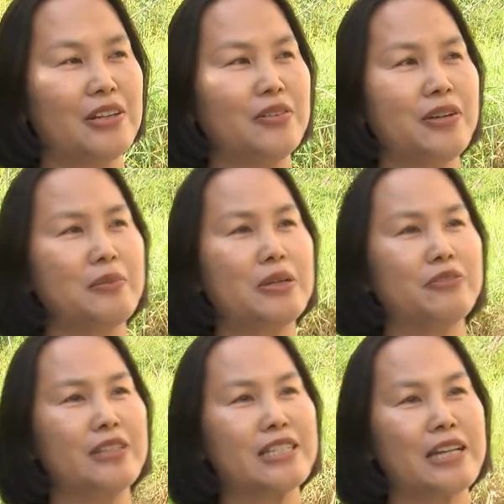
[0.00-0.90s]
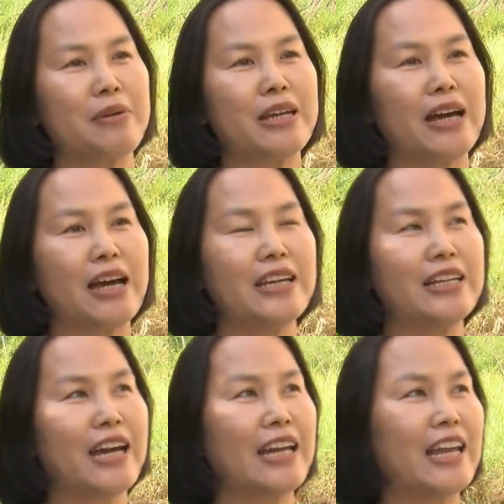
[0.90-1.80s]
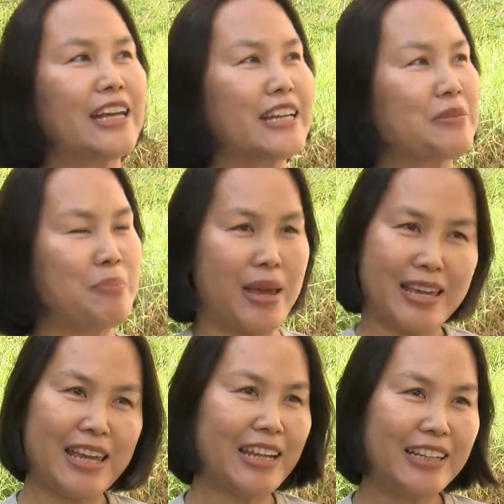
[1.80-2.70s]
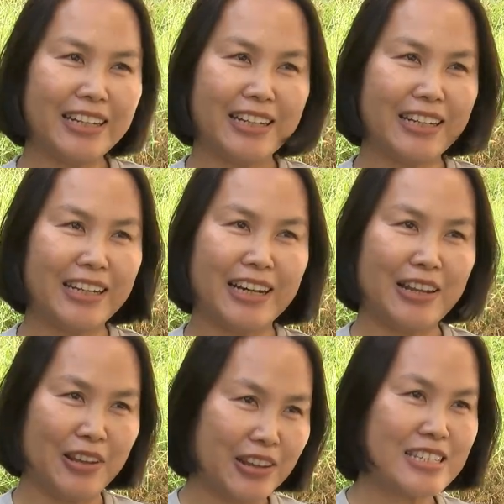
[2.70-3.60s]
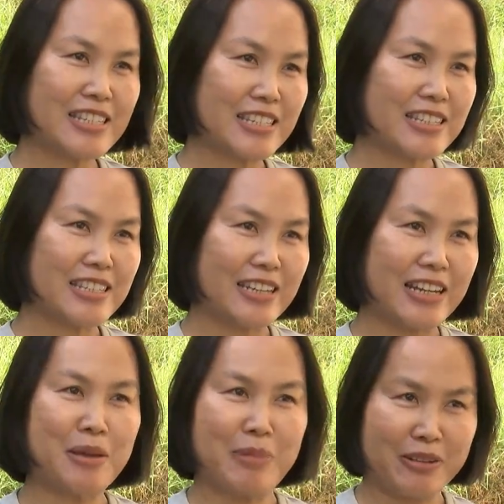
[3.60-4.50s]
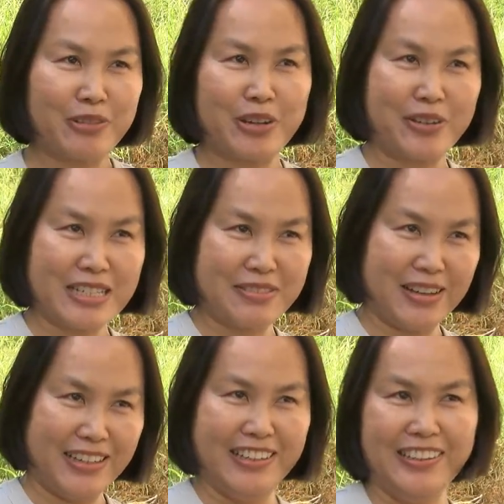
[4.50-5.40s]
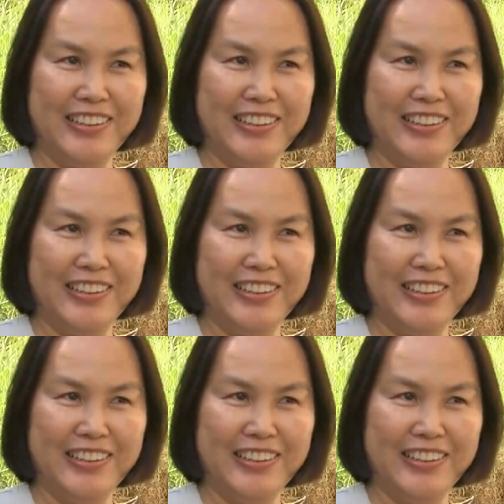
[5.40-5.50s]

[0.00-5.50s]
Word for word: During my free time, I, I, I like baking a lot, and I bake for you as well